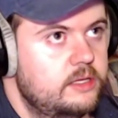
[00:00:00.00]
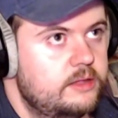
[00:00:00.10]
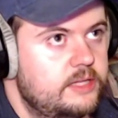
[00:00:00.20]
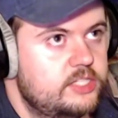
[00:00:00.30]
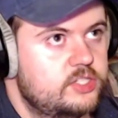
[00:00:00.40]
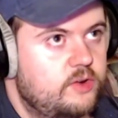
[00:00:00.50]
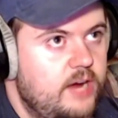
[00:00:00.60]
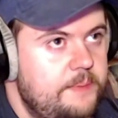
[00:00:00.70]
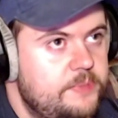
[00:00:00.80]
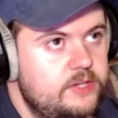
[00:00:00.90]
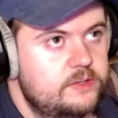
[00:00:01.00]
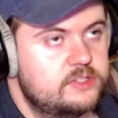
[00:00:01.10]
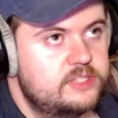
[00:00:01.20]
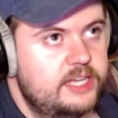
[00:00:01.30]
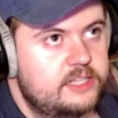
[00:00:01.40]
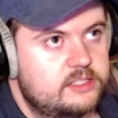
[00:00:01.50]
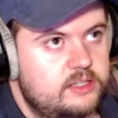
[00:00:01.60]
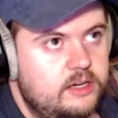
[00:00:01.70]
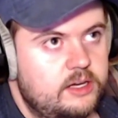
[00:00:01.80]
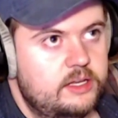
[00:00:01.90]
they scrap those takes
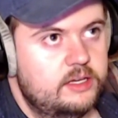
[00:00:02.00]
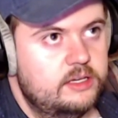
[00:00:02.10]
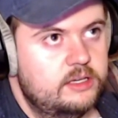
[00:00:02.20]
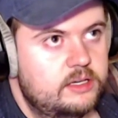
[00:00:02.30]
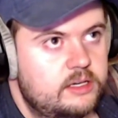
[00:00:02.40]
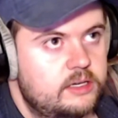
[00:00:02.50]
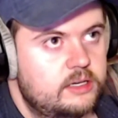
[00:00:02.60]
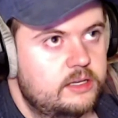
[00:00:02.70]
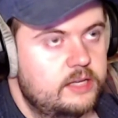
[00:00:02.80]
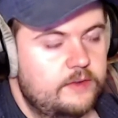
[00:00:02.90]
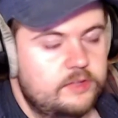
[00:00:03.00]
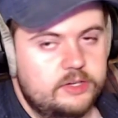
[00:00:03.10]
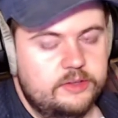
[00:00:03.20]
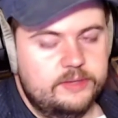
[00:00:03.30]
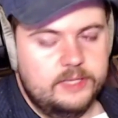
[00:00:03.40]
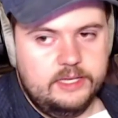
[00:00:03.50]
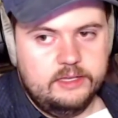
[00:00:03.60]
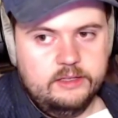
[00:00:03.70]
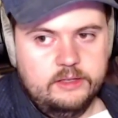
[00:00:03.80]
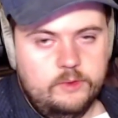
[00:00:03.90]
on every little
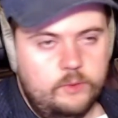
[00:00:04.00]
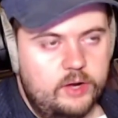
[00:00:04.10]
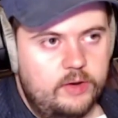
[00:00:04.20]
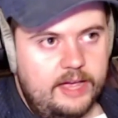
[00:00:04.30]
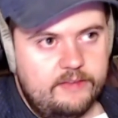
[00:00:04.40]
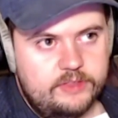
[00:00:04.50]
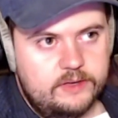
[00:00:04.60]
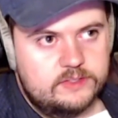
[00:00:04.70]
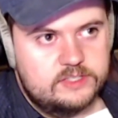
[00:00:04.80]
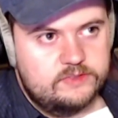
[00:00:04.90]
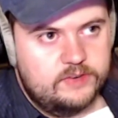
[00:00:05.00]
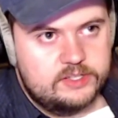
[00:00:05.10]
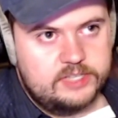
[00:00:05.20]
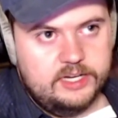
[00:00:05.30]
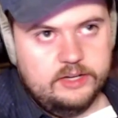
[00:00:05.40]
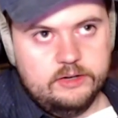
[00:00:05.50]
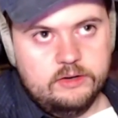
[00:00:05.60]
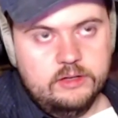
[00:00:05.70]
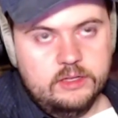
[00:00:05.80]
thing. We don't have those as far as I know,